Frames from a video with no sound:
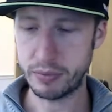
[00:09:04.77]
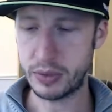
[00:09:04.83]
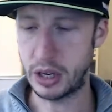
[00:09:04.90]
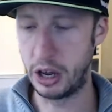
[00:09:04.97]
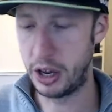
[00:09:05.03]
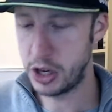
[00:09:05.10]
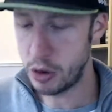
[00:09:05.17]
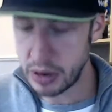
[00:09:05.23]
Uh,
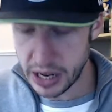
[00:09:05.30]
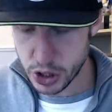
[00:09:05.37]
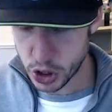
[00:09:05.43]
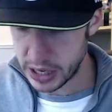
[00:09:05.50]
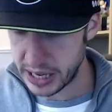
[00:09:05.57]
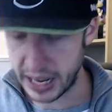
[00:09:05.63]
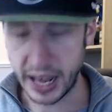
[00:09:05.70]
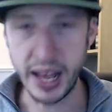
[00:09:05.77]
you
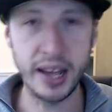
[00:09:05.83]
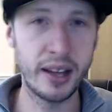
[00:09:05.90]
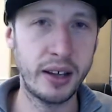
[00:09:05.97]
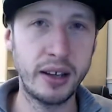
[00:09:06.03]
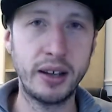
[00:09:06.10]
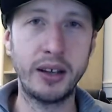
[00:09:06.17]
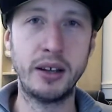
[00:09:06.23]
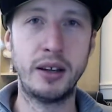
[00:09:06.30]
literally get
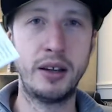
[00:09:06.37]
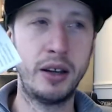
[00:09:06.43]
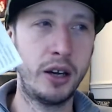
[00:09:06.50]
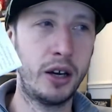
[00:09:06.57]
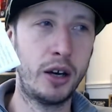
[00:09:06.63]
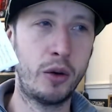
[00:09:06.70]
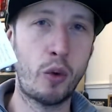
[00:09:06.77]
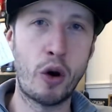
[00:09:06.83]

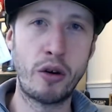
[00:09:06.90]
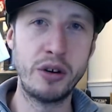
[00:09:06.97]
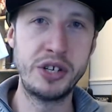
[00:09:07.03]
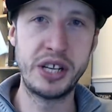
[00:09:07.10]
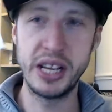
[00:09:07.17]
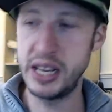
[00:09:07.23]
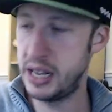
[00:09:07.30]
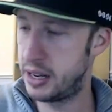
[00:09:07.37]

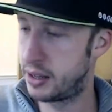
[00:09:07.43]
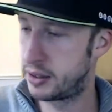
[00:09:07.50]
warranty,